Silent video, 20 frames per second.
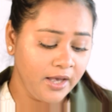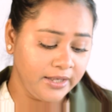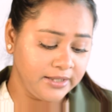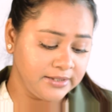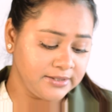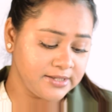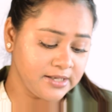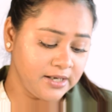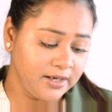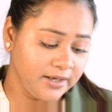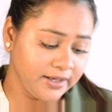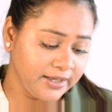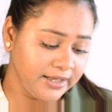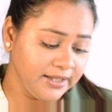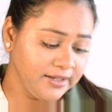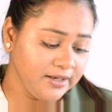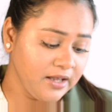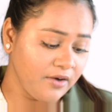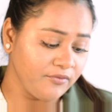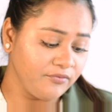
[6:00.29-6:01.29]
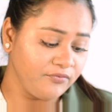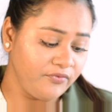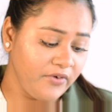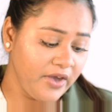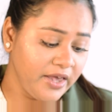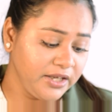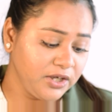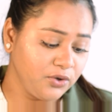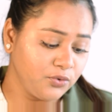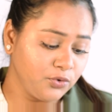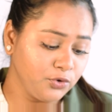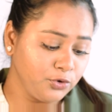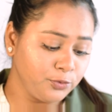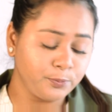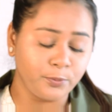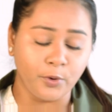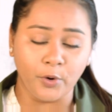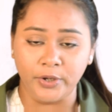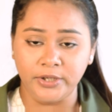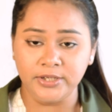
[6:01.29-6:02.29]
It's again a very
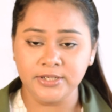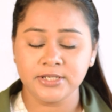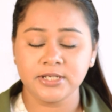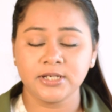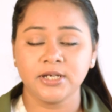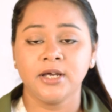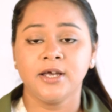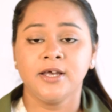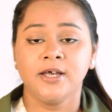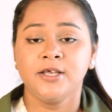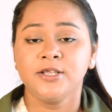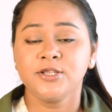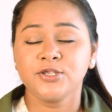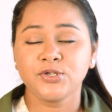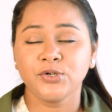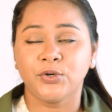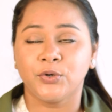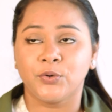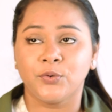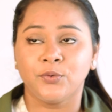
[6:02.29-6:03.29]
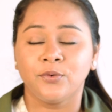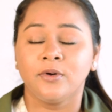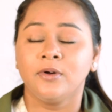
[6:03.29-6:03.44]
good point. So